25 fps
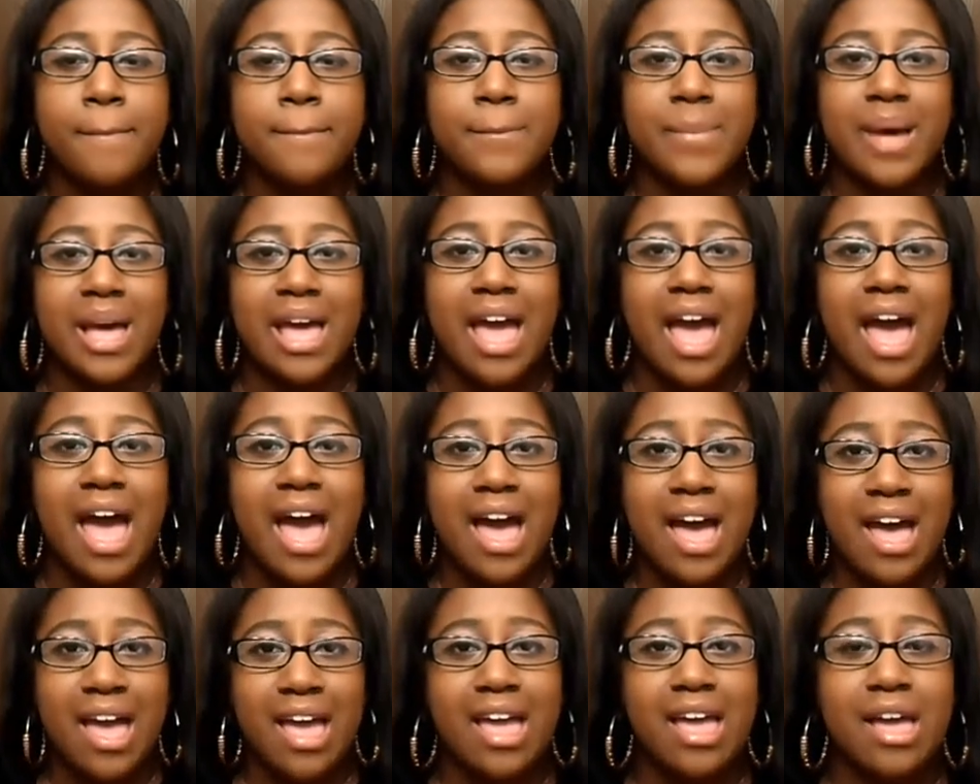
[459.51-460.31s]
But
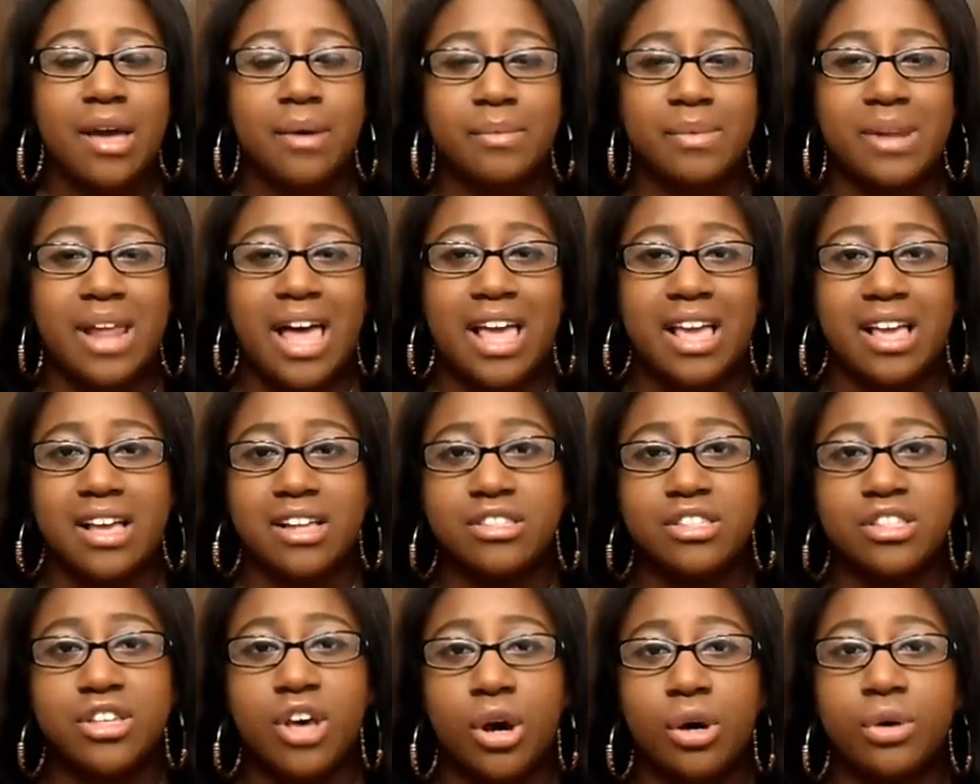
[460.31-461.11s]
I am
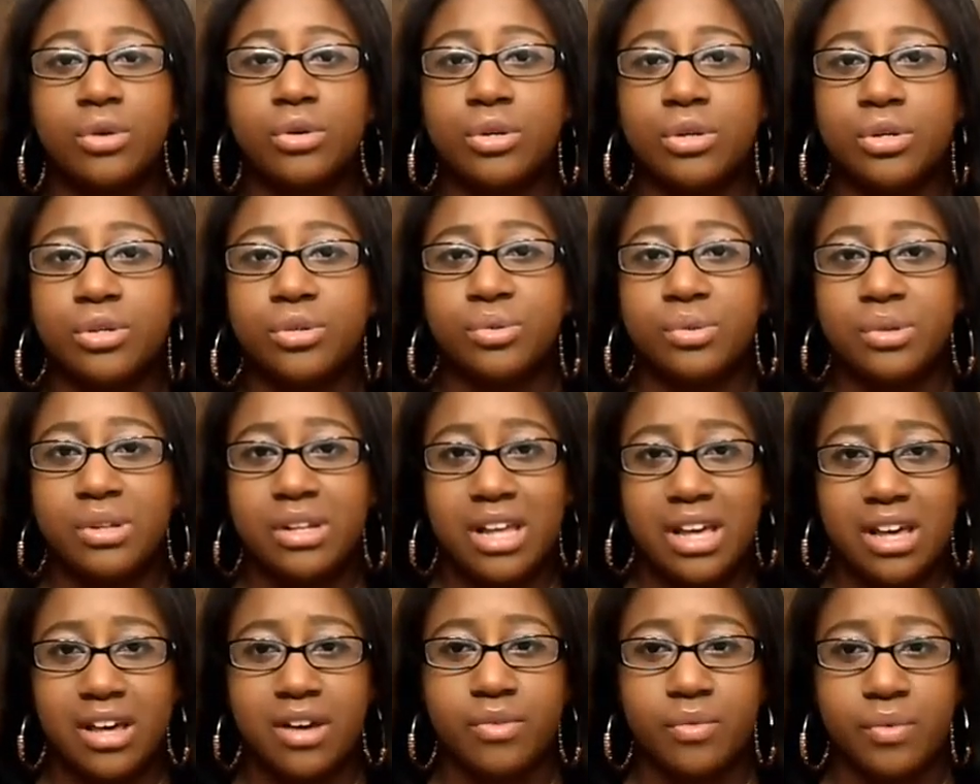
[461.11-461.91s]
like in total
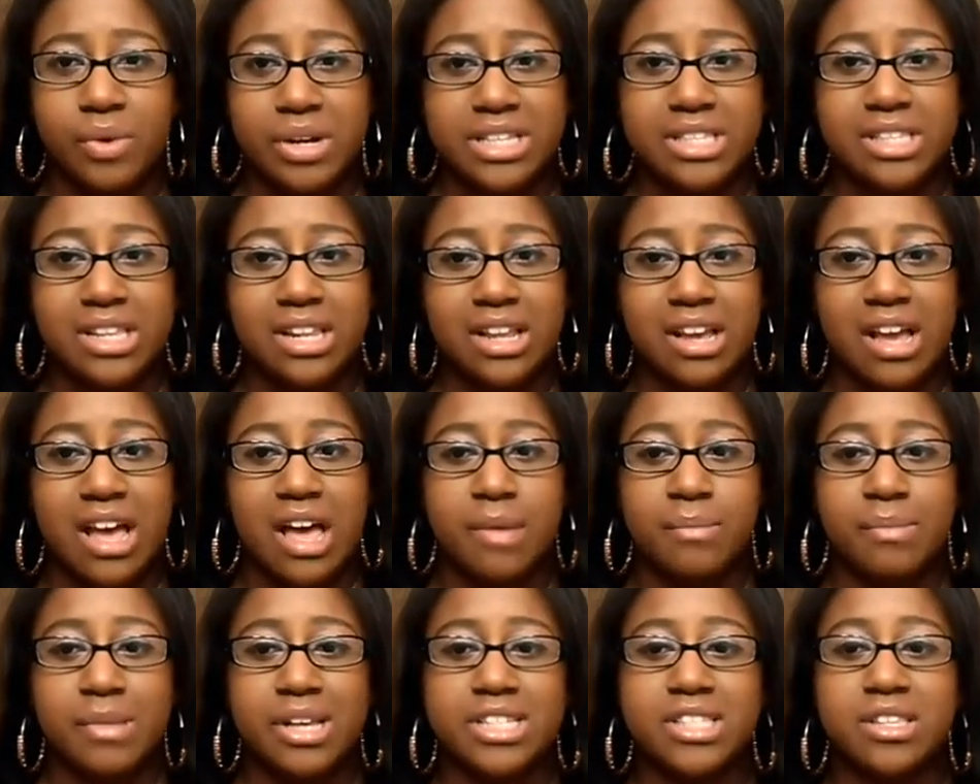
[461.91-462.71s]
love with
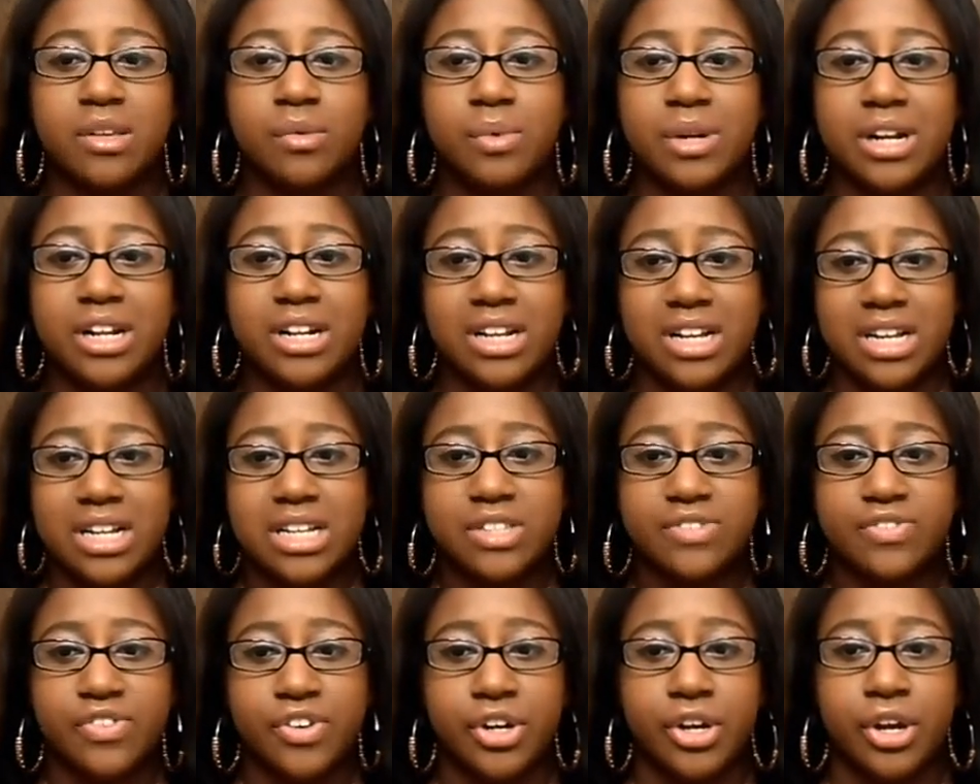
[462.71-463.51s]
silicone mix and what it
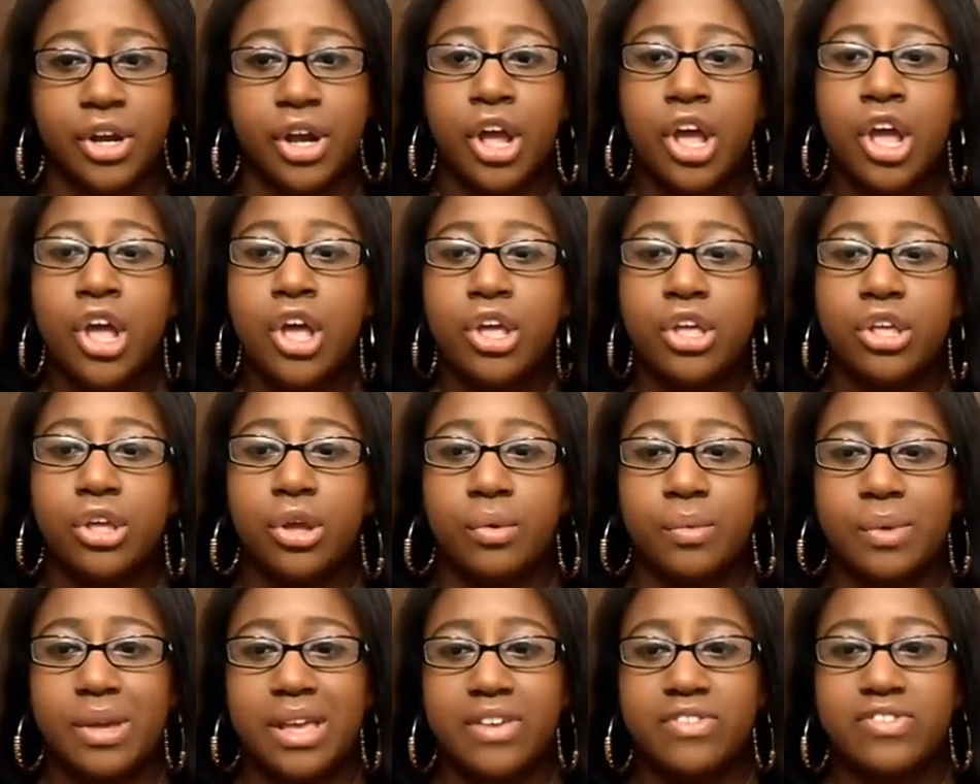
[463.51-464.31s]
does for
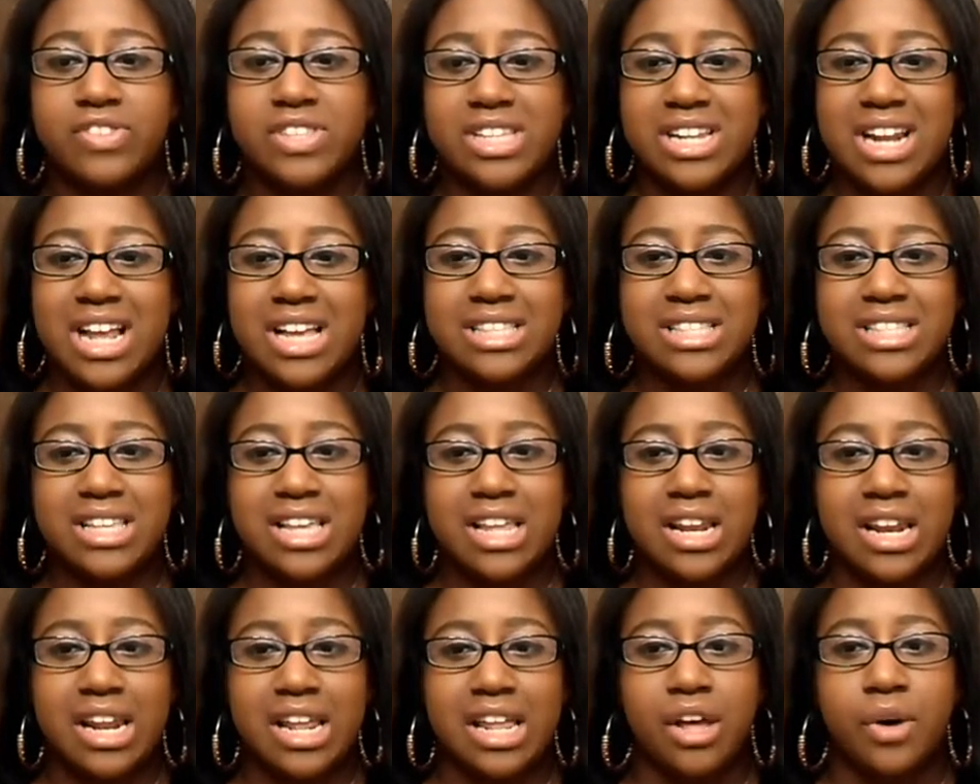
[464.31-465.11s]
your weaves. And I've
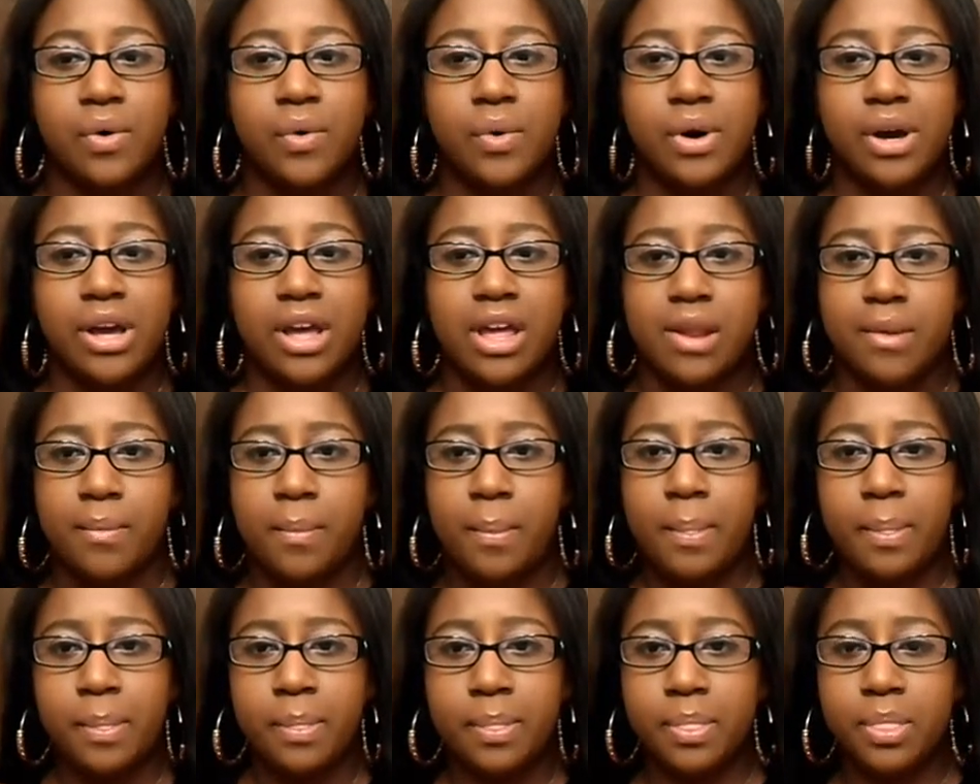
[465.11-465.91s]
seen it
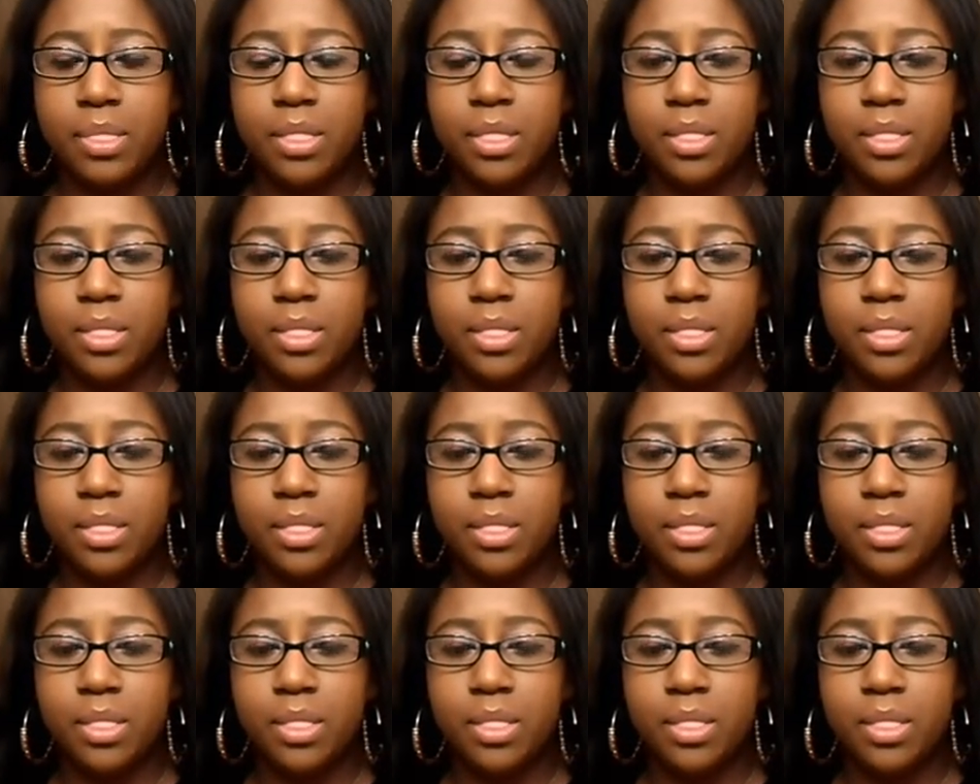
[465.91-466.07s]
on